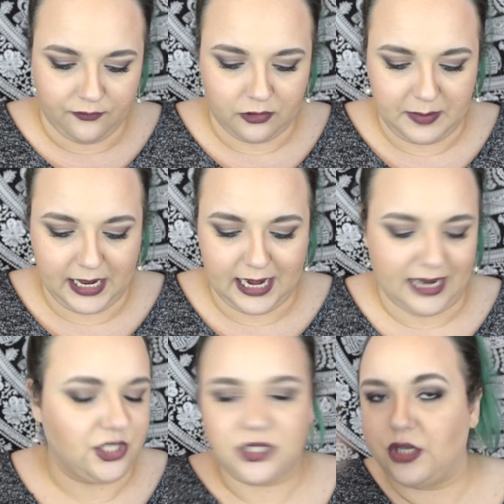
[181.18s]
for me, and
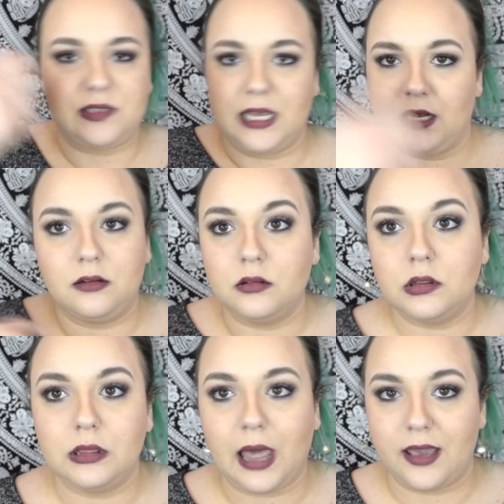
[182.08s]
I just use it
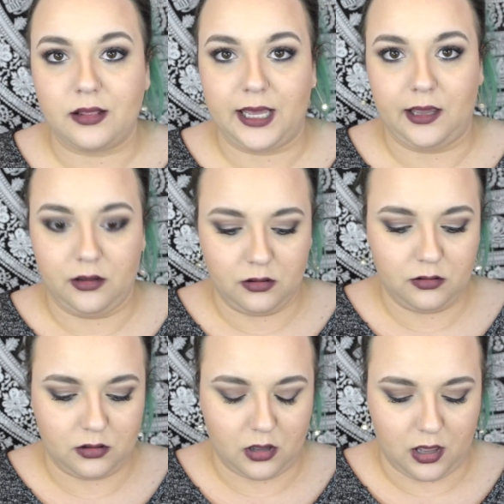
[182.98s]
lightly
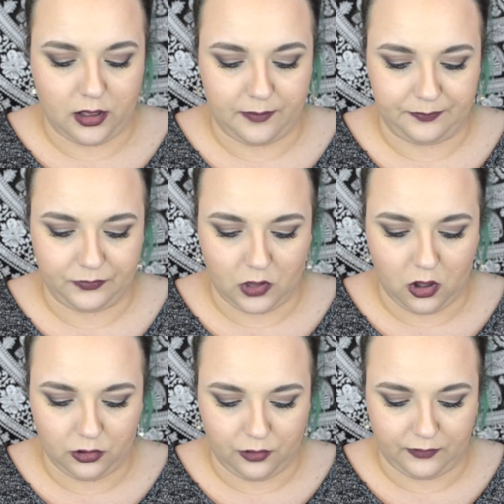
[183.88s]

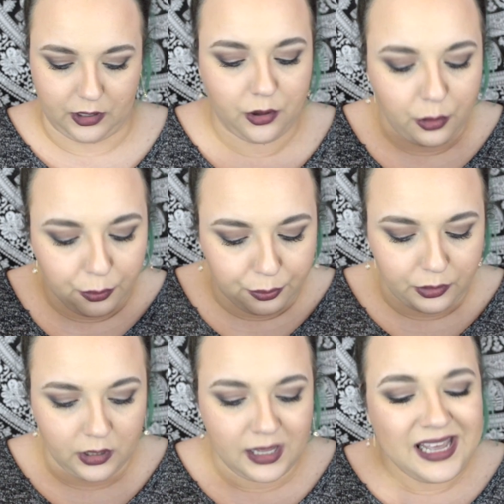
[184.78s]
all over.
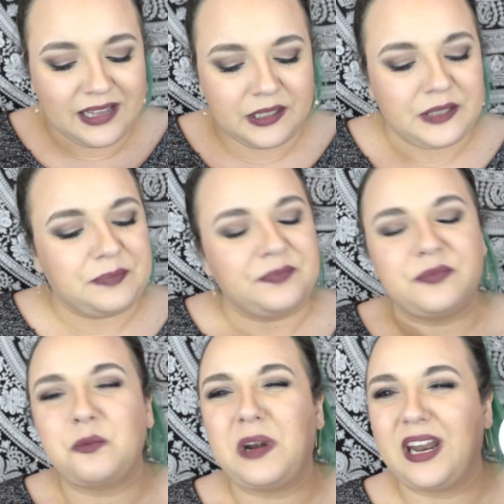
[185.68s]

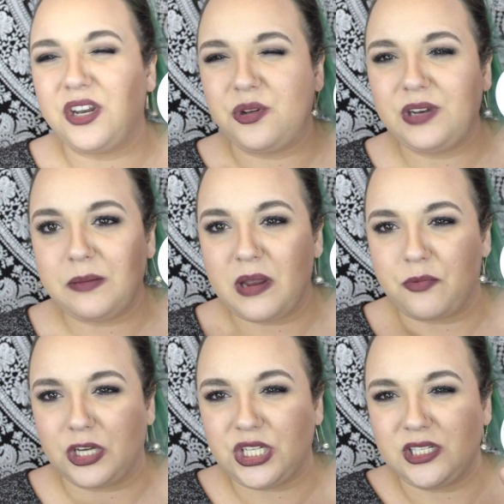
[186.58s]
When I do dip my
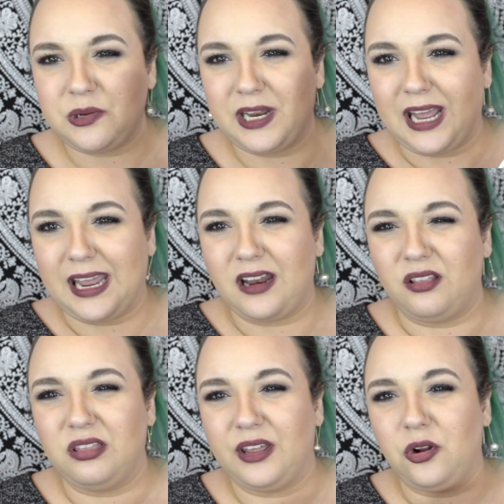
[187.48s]
brush into it, I get a
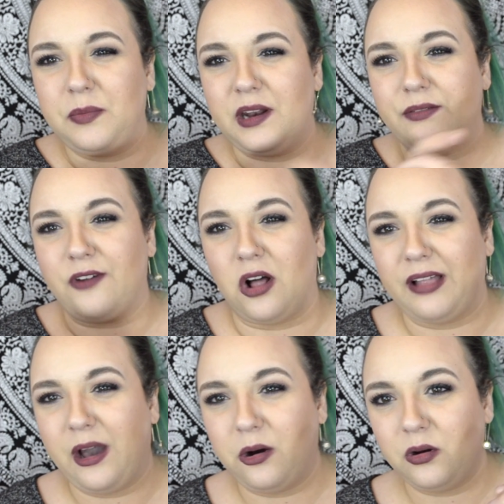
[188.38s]
little bit of
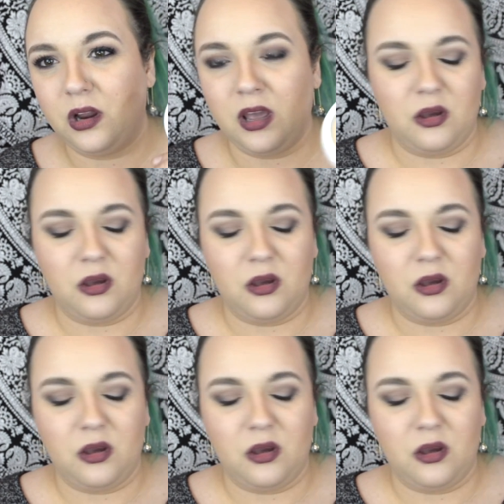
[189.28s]
fallout,